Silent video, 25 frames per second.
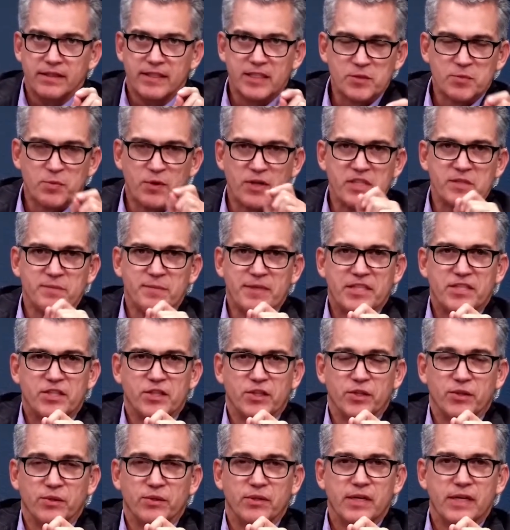This brings me
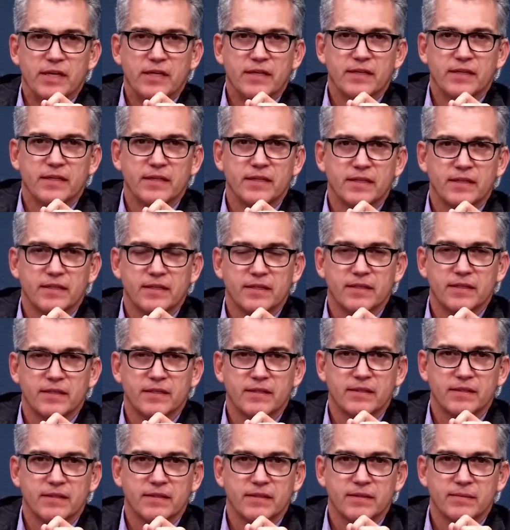to
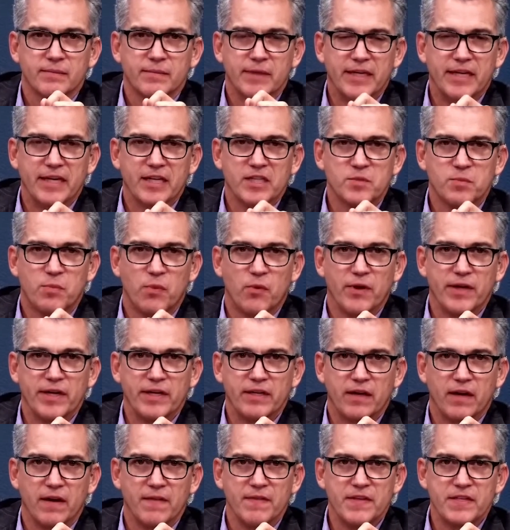my next
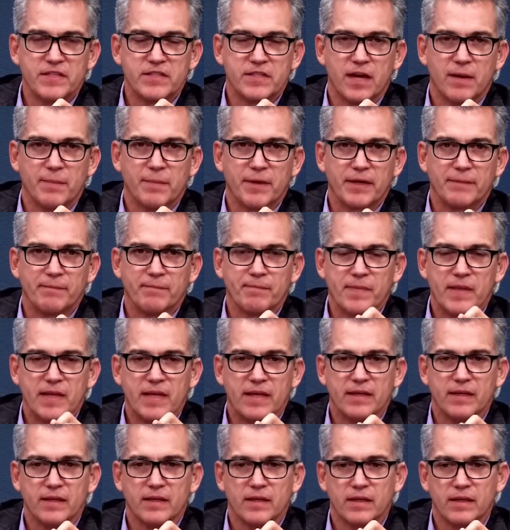point on this topic.
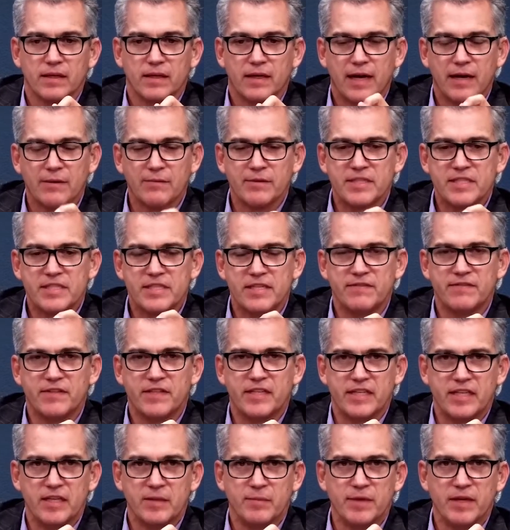I received
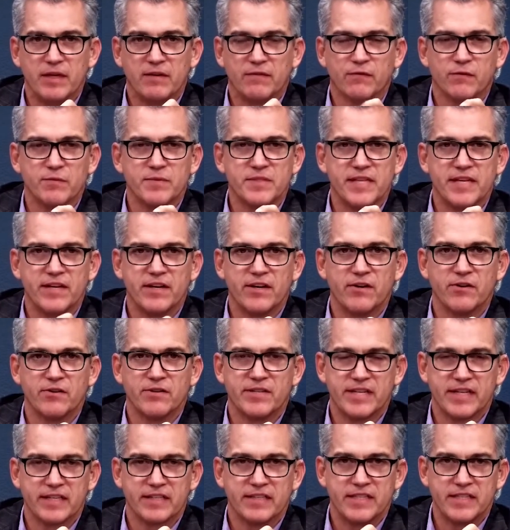an email from Senator
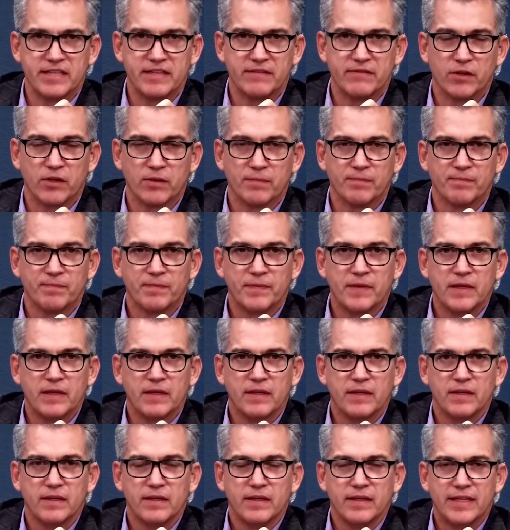Dick Deaver.
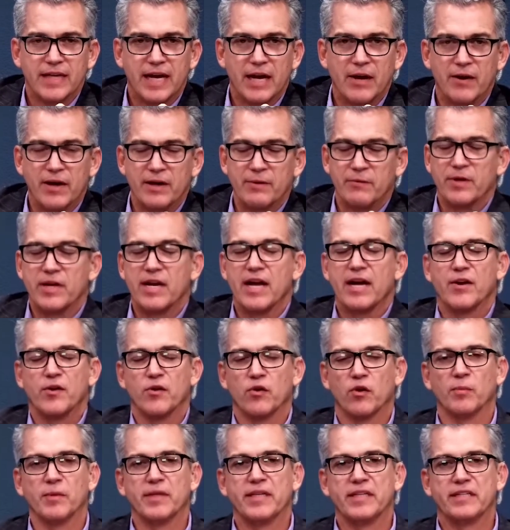Now, I would not
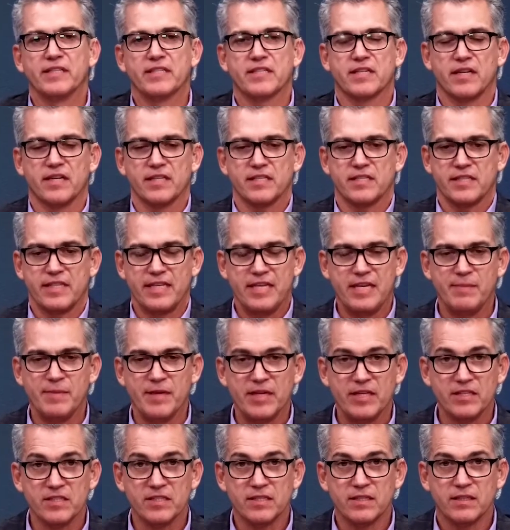normally discuss
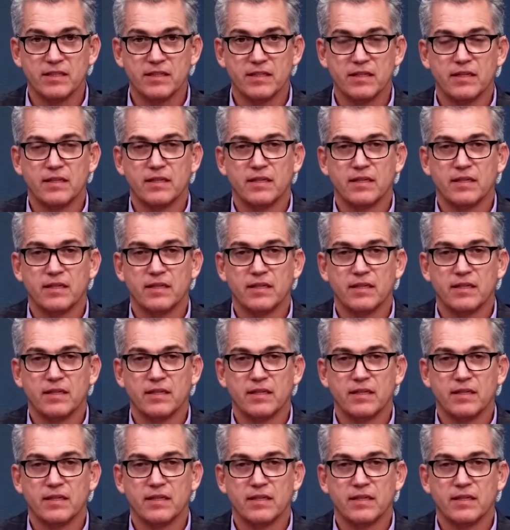emails.